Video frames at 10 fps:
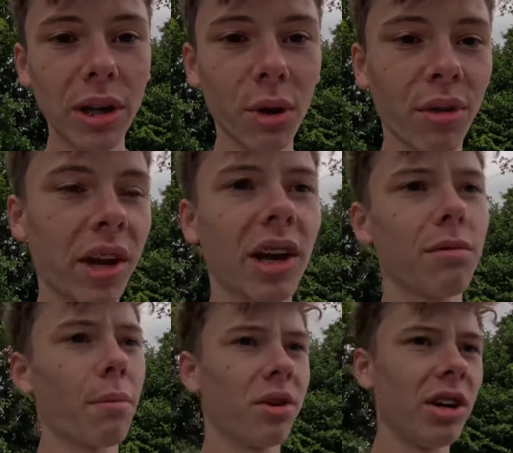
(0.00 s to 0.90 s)
nothing is
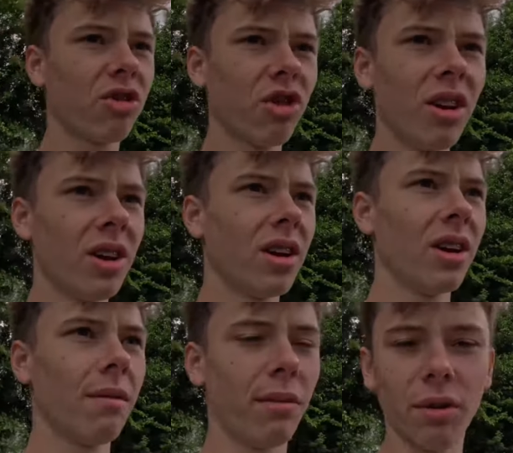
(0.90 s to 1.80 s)
my prediction,
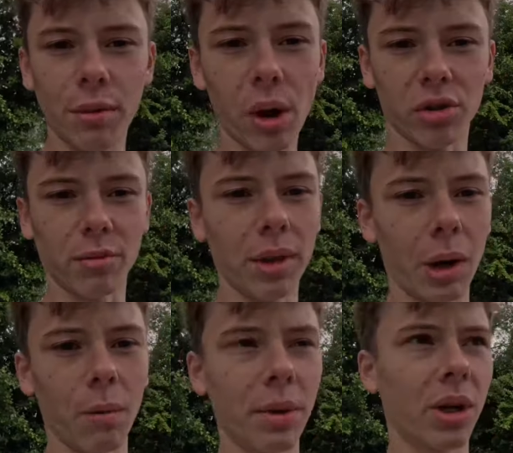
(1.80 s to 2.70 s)
but if we got some,
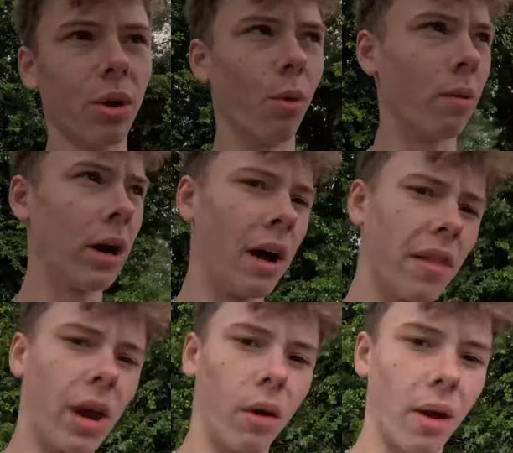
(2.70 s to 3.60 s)
that would be cool. And
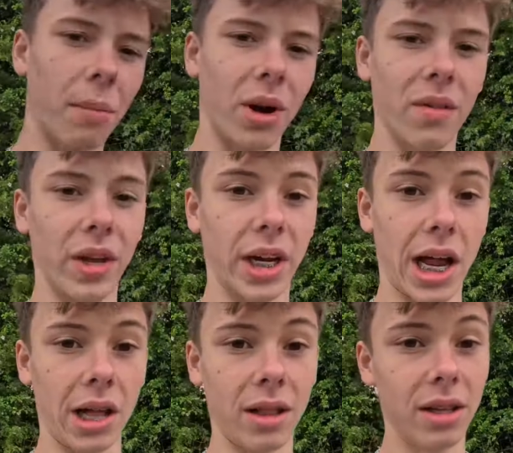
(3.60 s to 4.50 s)
then I'll get back on the canal.